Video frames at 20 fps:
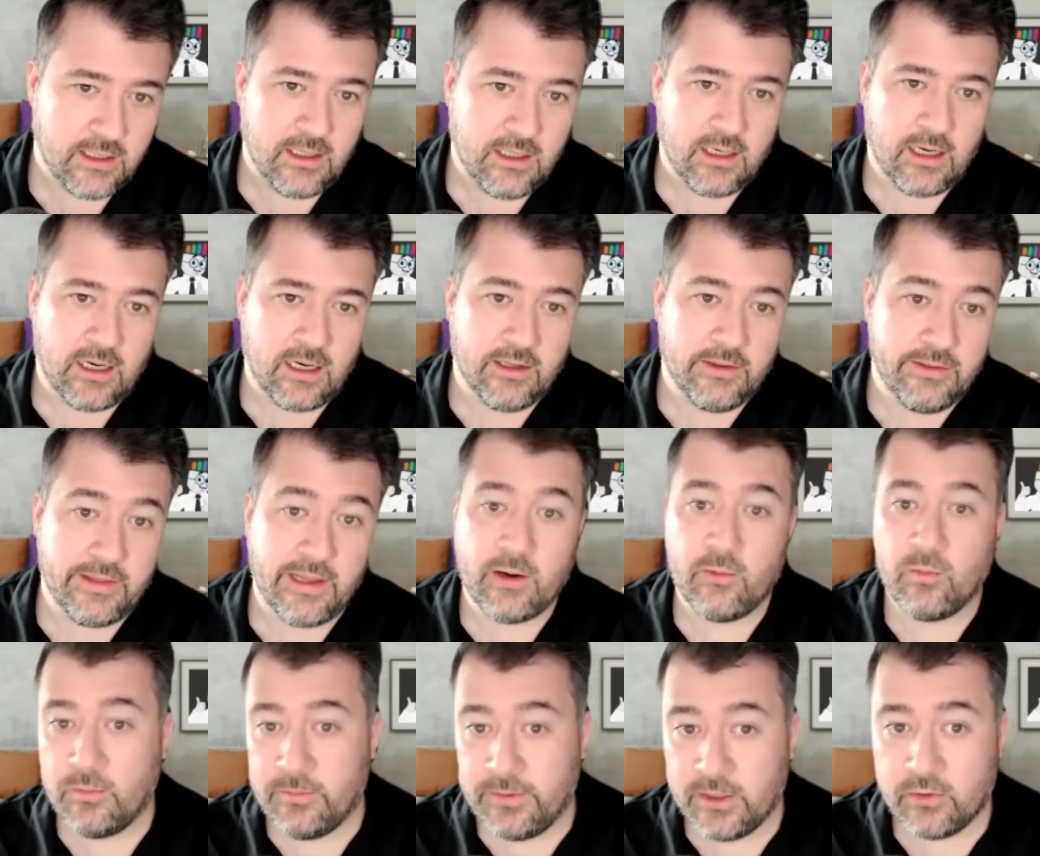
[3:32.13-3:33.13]
That
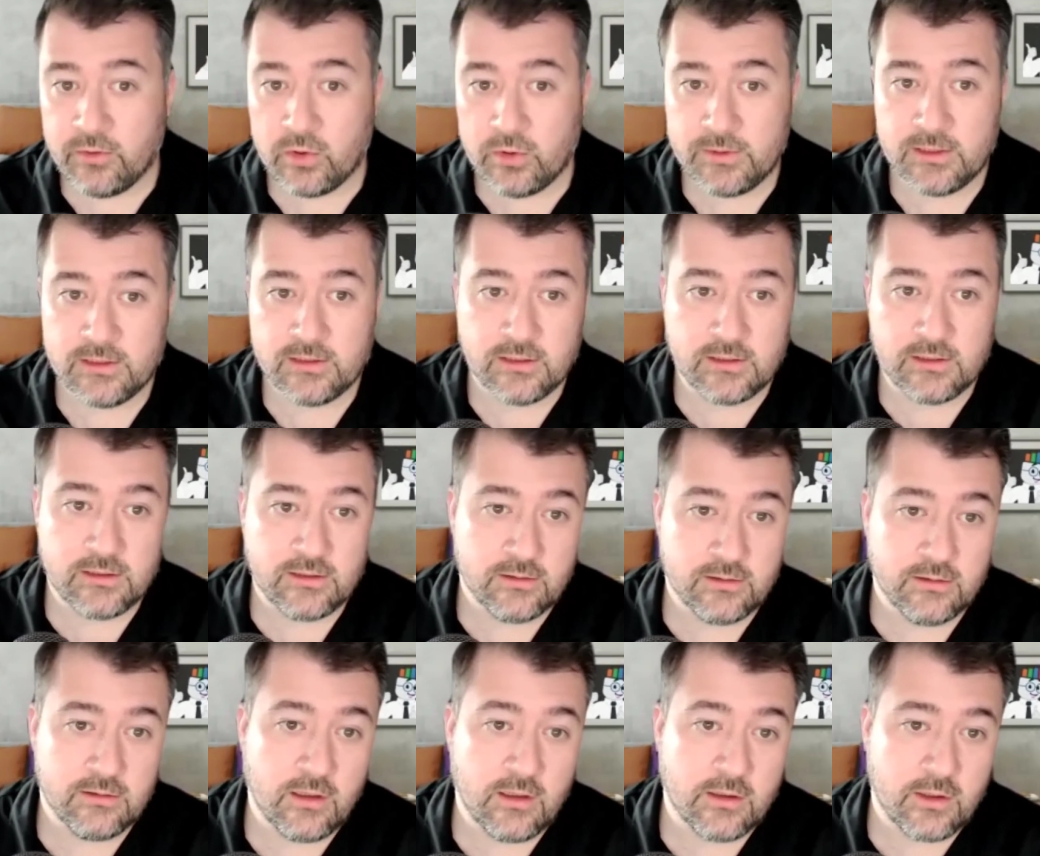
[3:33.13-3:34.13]
will be grouped into
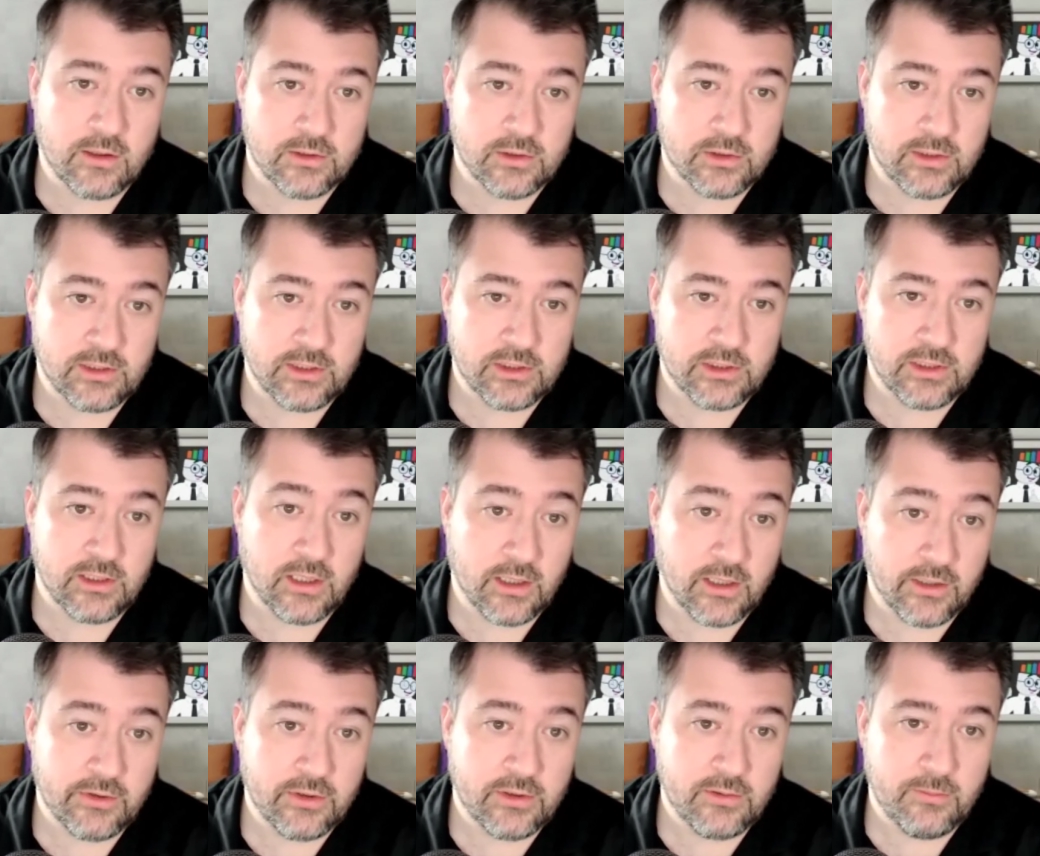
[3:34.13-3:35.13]
logon duration
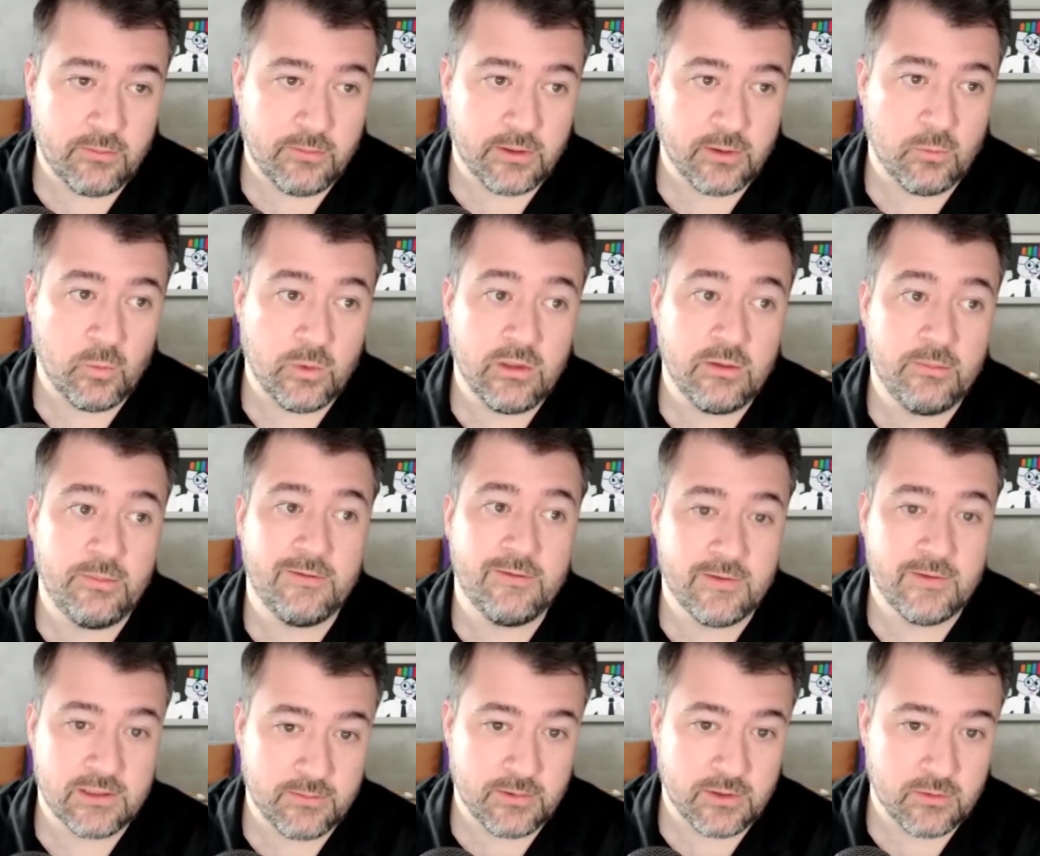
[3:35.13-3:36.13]
other, but will be
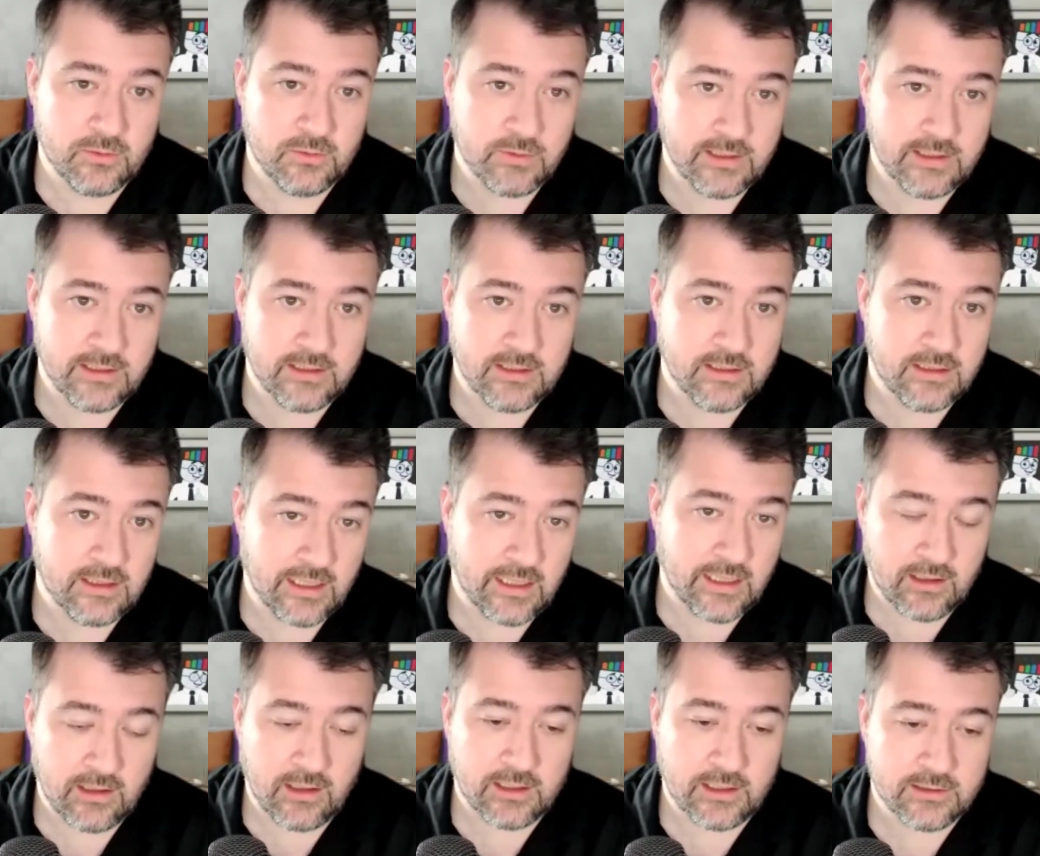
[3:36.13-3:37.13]
visible within
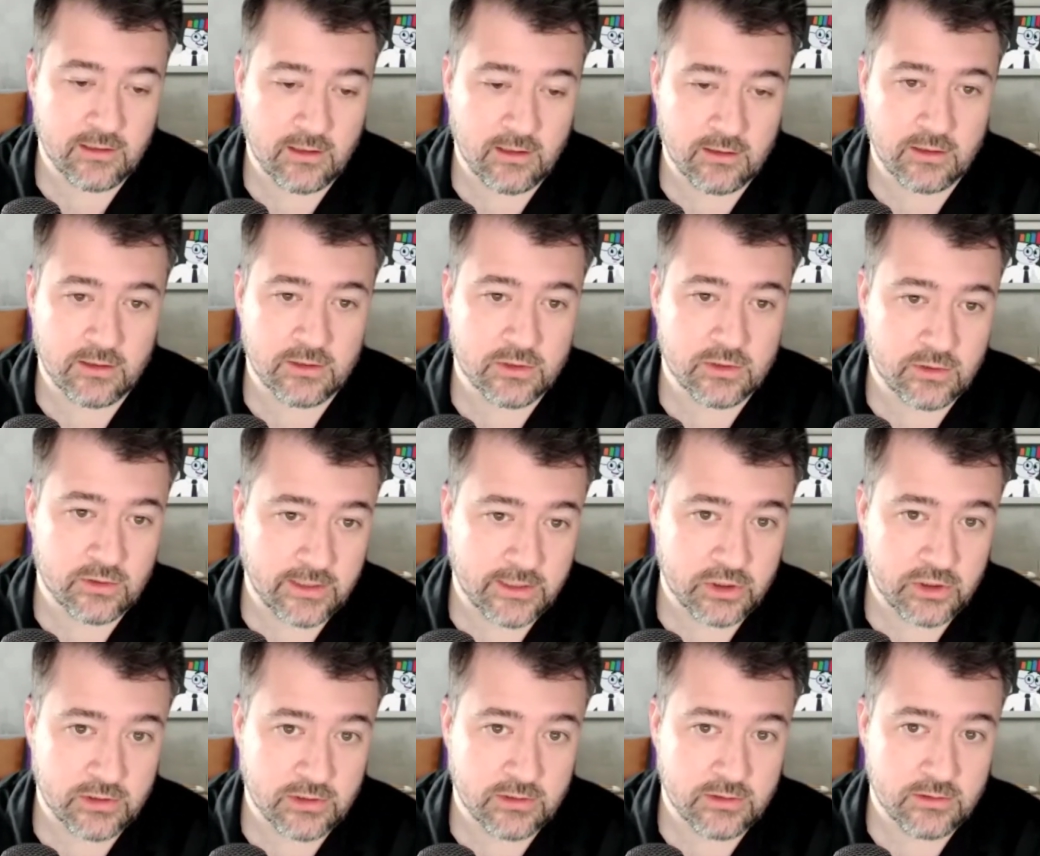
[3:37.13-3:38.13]
Analyze Logon
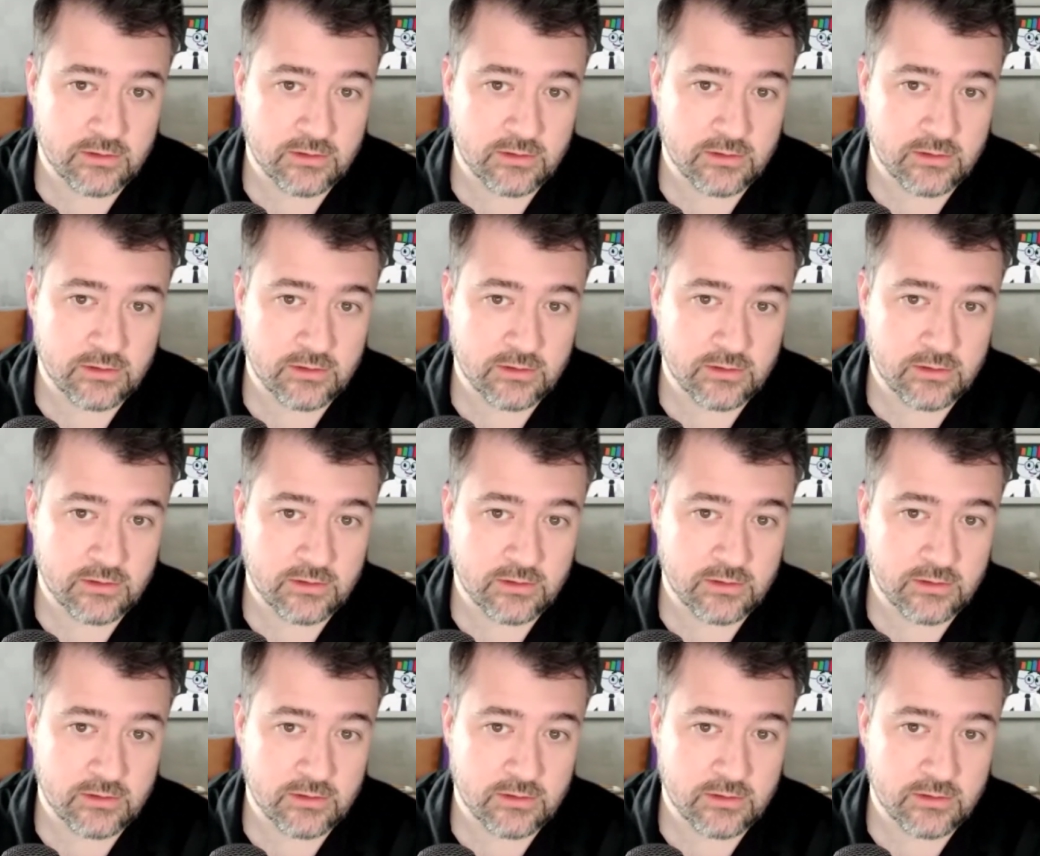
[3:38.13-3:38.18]
Duration.